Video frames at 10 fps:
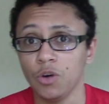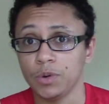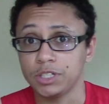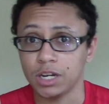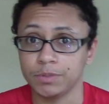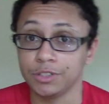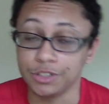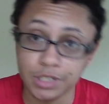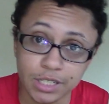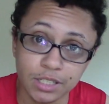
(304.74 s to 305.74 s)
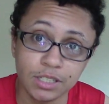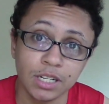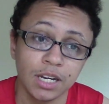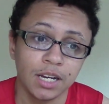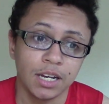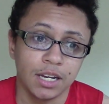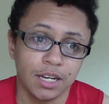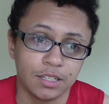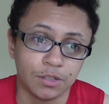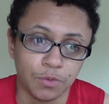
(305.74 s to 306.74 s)
what top surgery is.
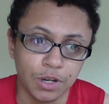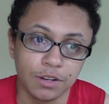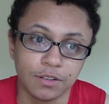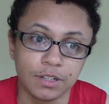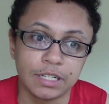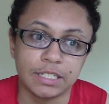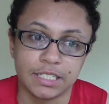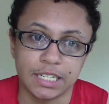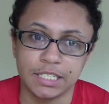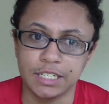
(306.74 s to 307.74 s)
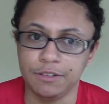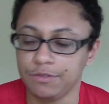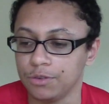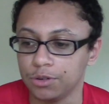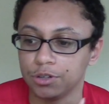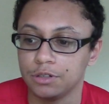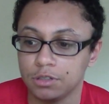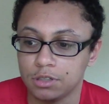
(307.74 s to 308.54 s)
It's a real necessity for